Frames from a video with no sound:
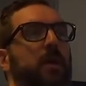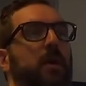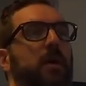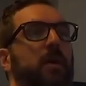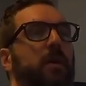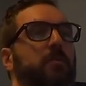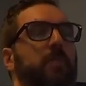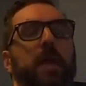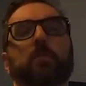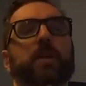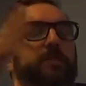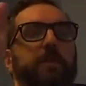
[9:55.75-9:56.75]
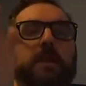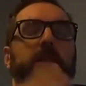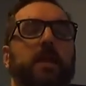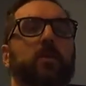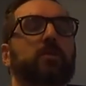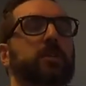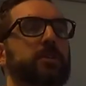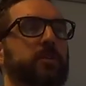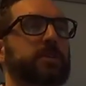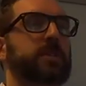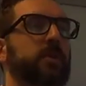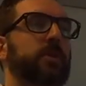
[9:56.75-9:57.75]
um, and we expect that only to
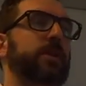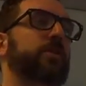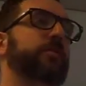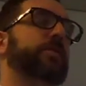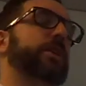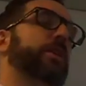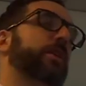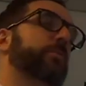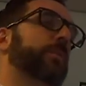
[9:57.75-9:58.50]
accelerate over time.